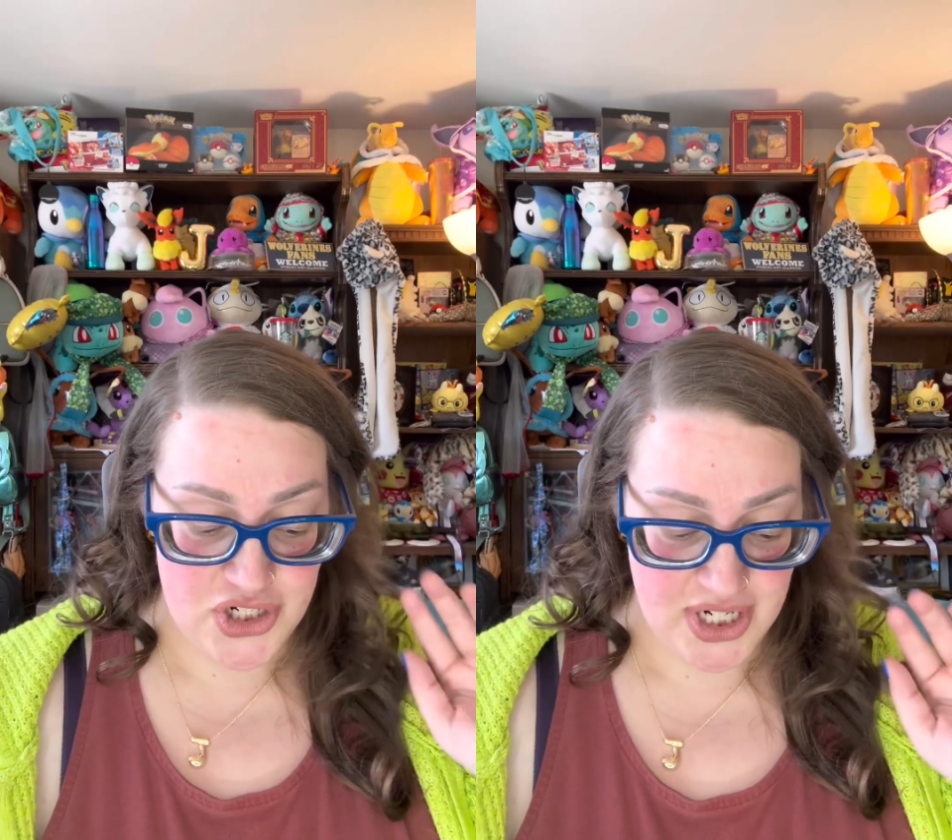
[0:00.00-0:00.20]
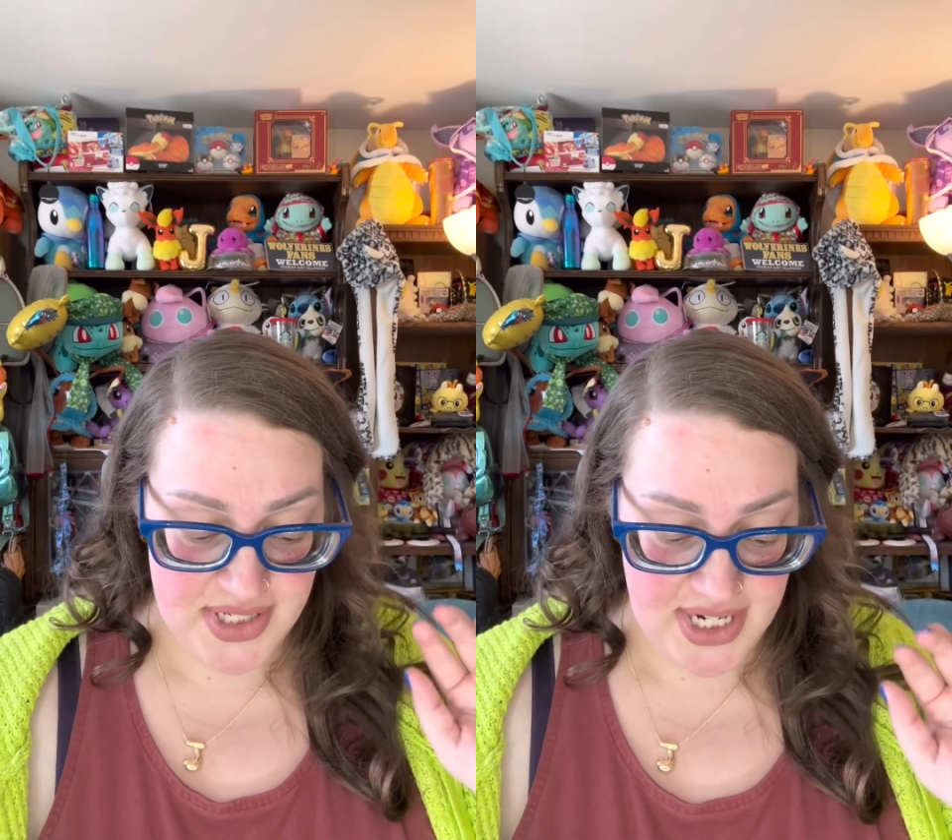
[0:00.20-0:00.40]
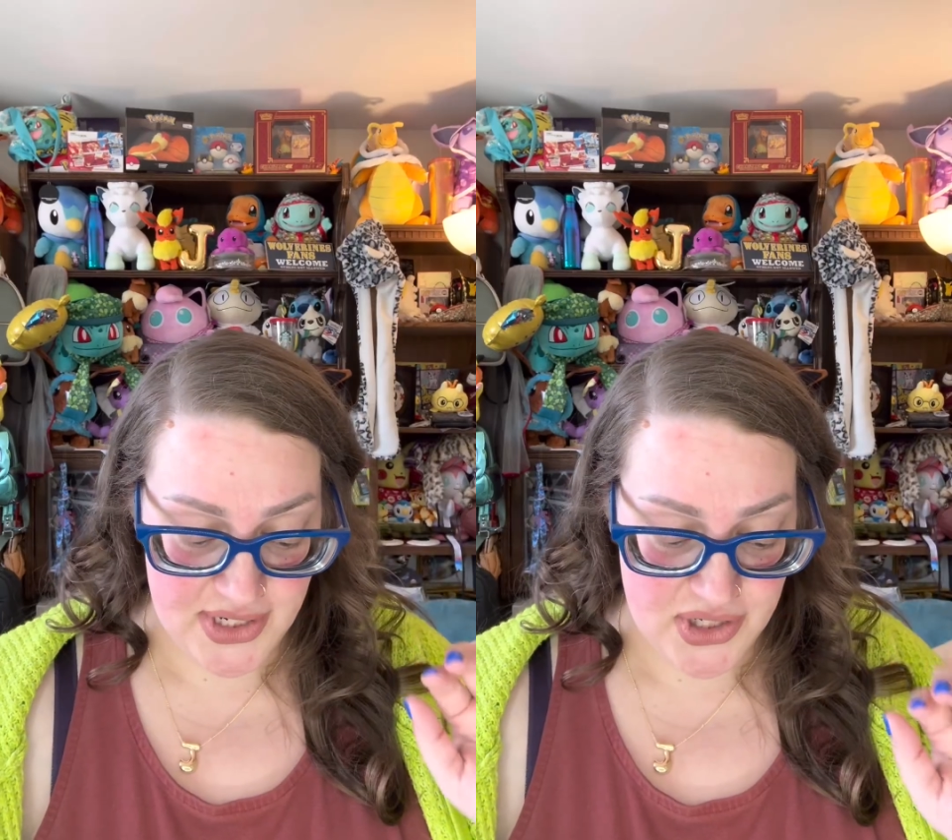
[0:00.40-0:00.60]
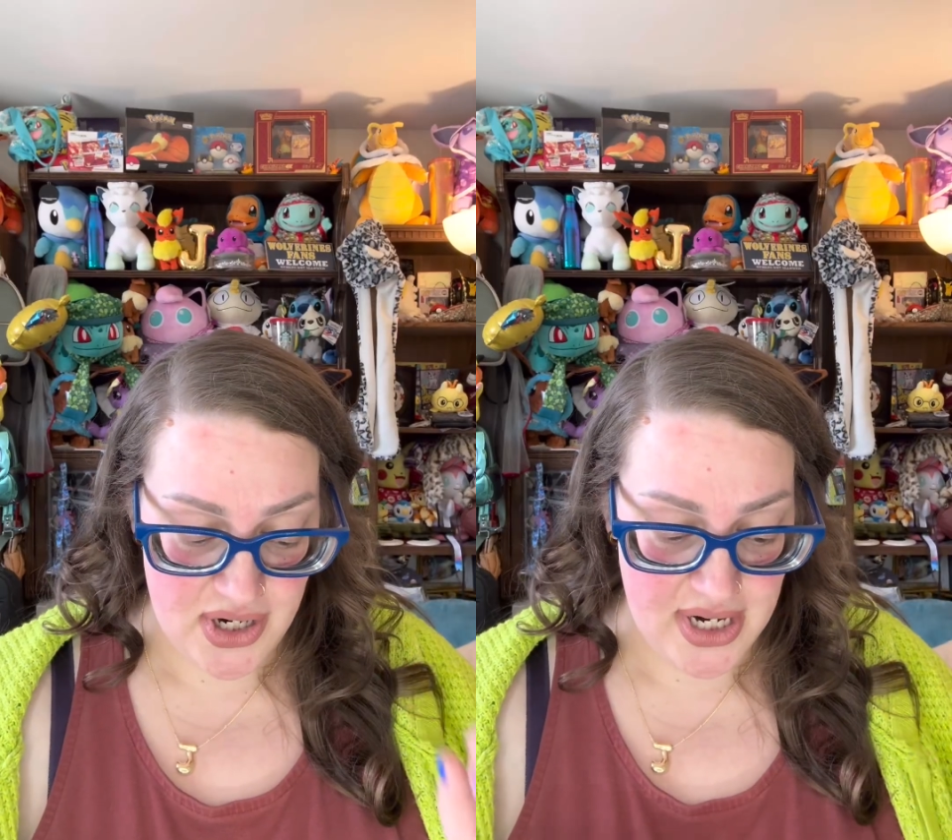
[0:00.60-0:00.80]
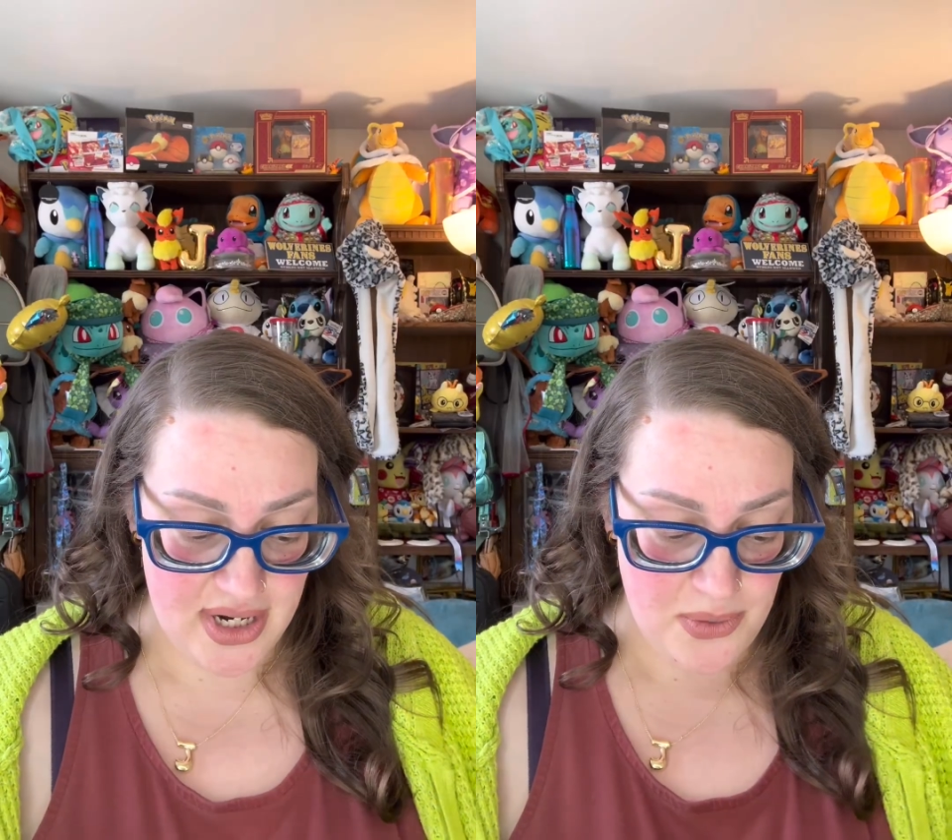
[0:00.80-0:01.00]
just get
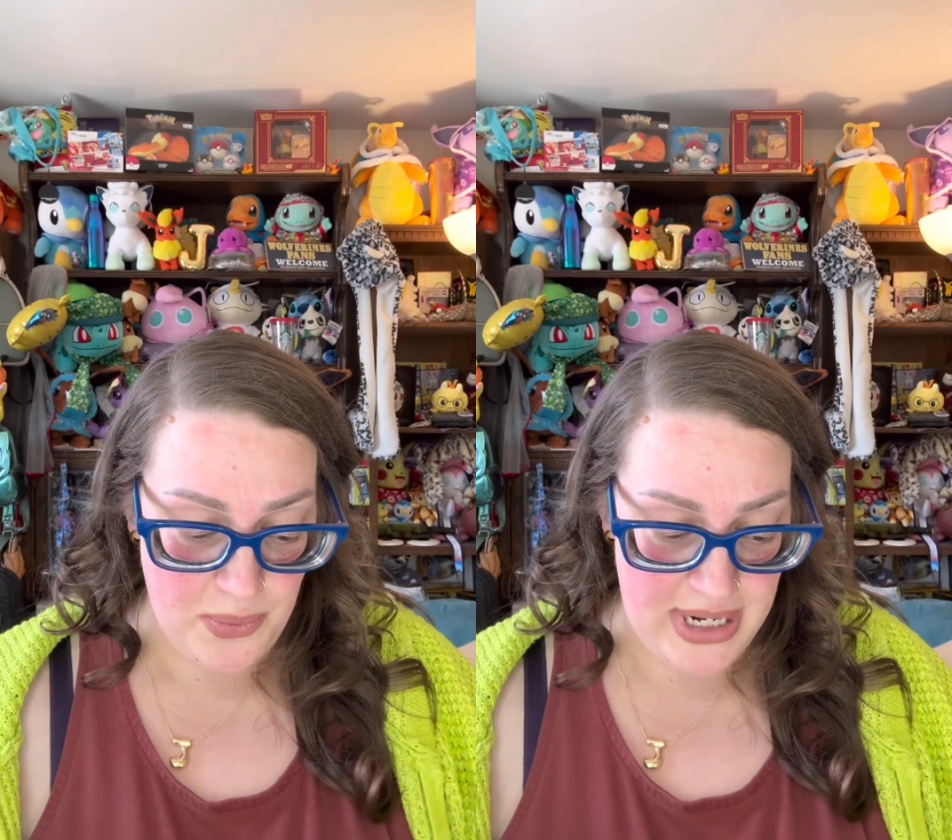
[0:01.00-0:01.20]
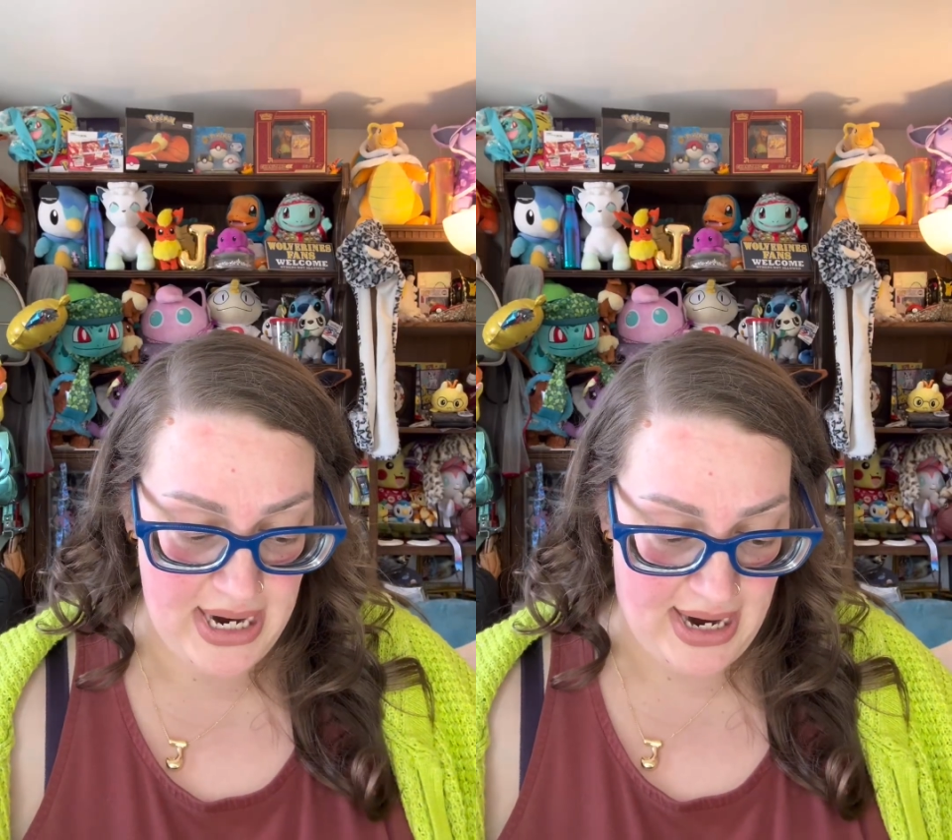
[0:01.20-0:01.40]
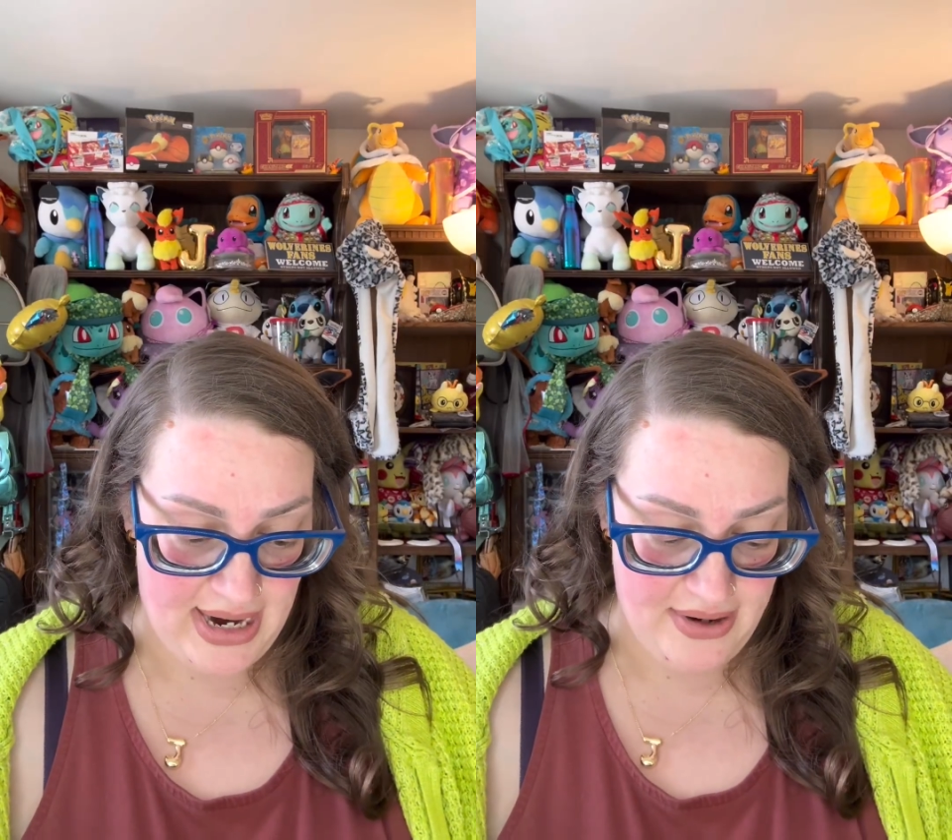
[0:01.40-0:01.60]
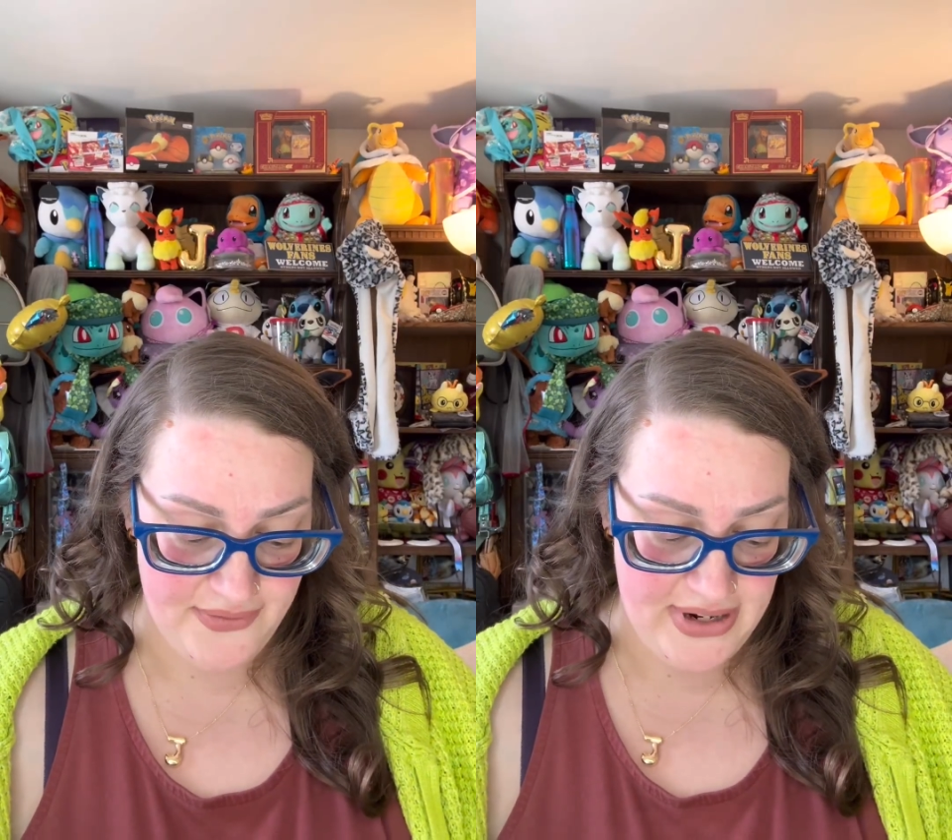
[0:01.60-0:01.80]
started. We have,